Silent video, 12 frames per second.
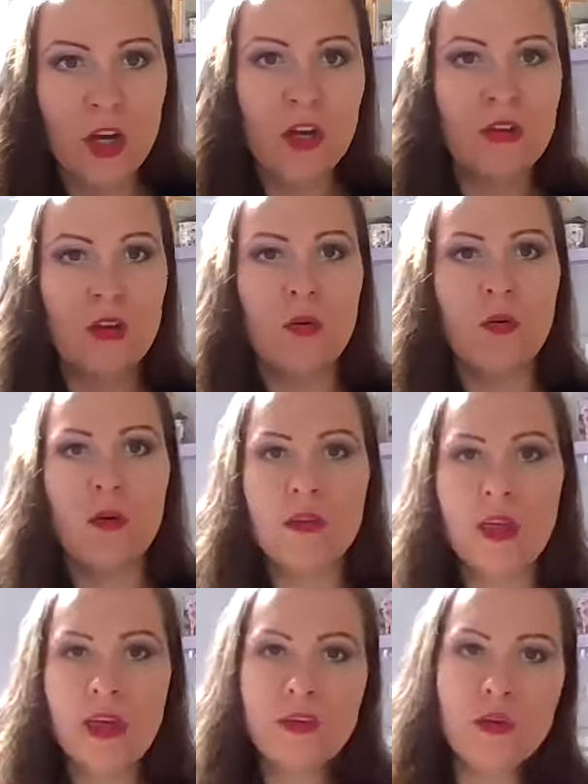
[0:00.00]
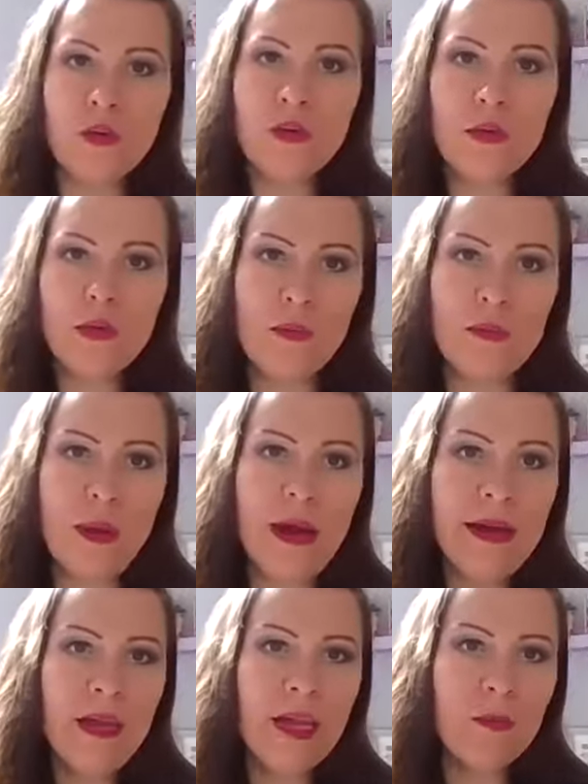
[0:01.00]
So what they do, they
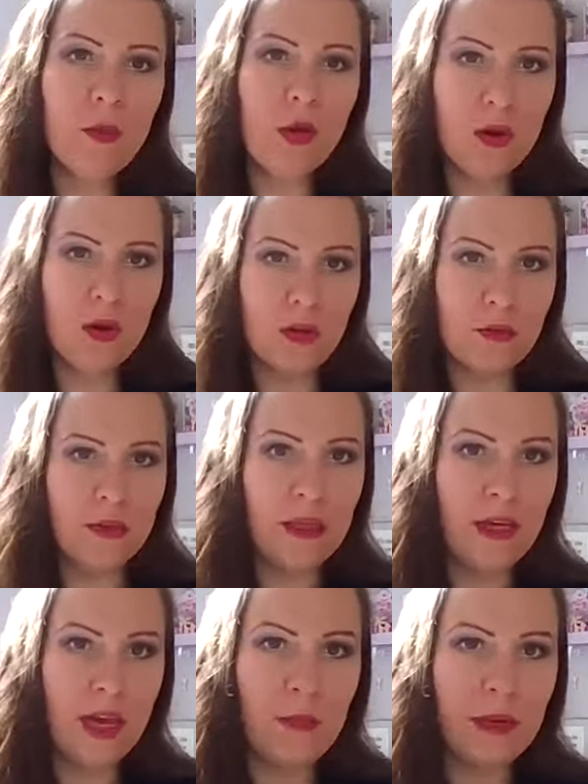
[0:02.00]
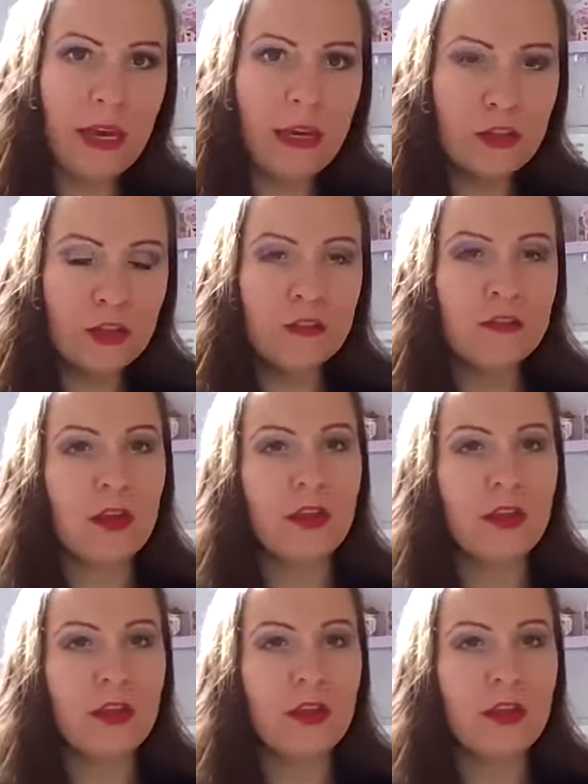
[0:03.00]
pile up all of the applications